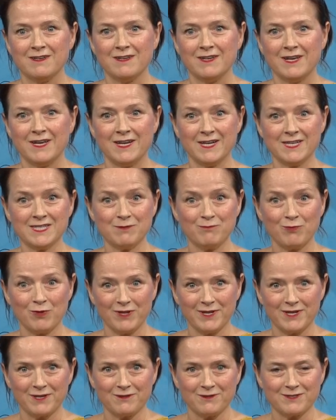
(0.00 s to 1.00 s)
And as a
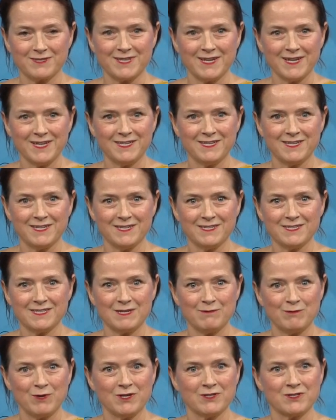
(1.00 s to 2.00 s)
political scientist,
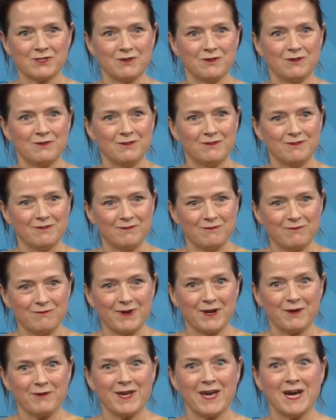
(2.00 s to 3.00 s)
I'm also
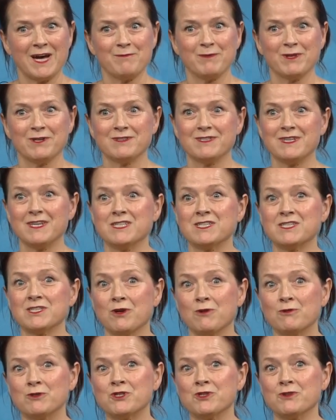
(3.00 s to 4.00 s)
very happy to see
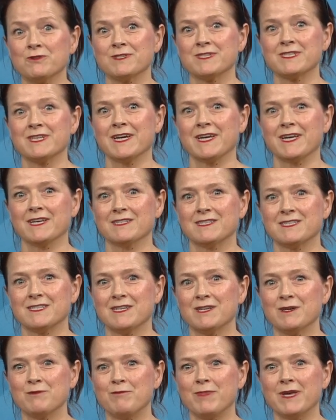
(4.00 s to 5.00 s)
social science
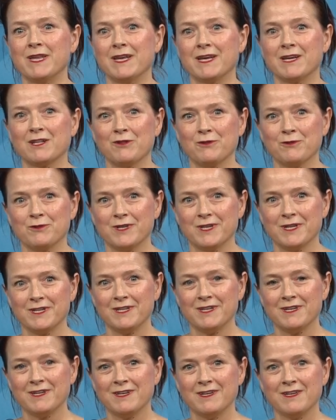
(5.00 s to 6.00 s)
being included
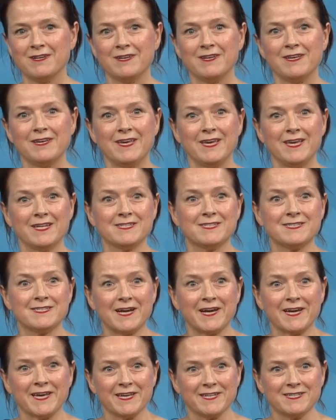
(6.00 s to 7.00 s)
in
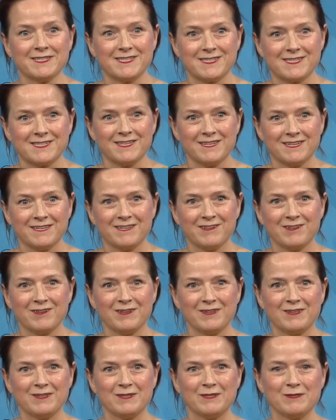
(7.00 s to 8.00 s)
science,
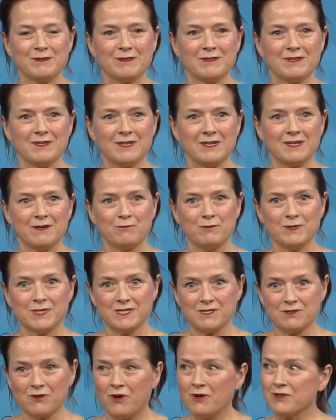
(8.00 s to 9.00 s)
which
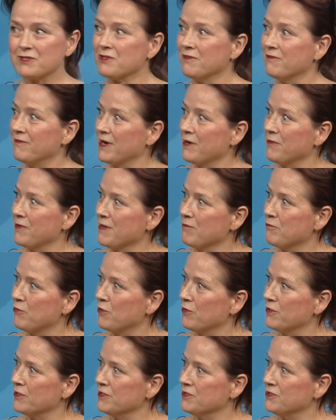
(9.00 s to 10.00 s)
is also very
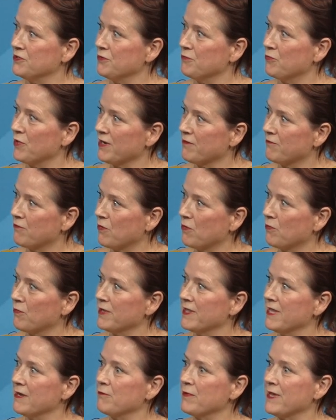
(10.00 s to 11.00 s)
important to bring
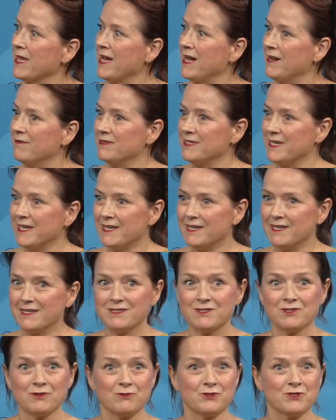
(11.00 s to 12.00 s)
forward that we have data.
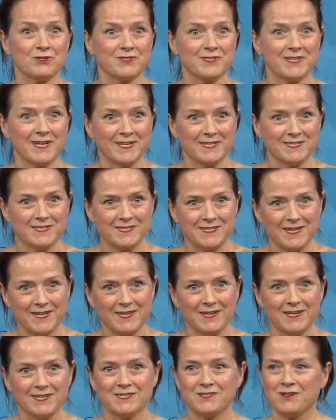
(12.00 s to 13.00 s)
Social science
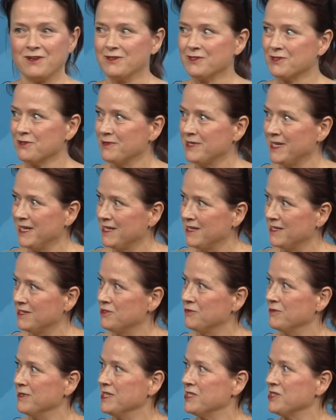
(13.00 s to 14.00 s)
data is also data.
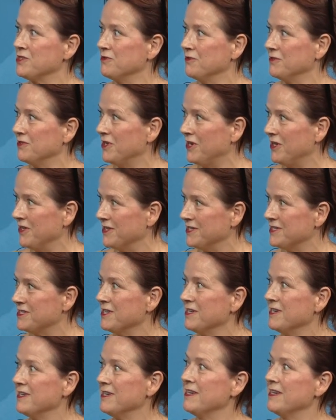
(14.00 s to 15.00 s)
Traditional knowledge
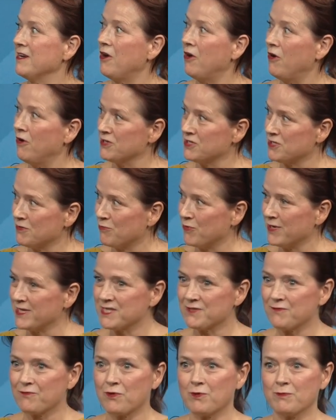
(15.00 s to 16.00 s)
also
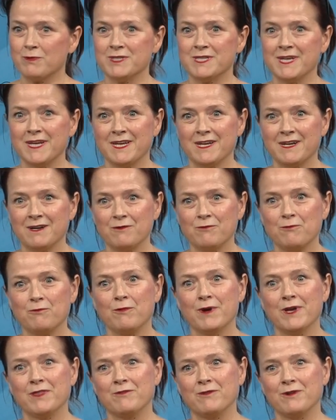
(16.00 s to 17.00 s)
brings forward data,
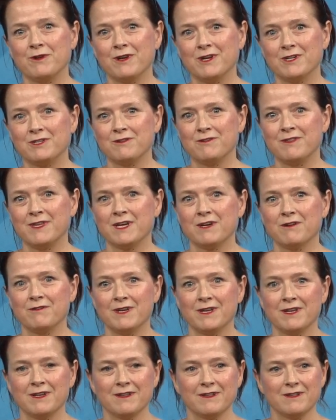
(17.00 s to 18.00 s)
whether or not you think of it
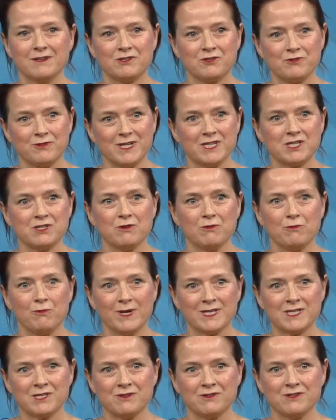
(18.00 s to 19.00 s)
in the traditional
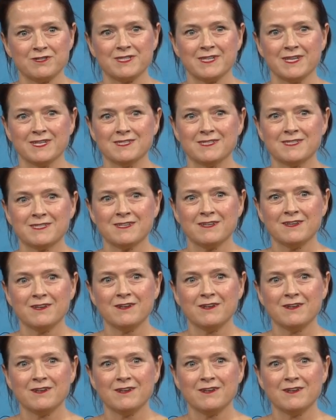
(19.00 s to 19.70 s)
Western sense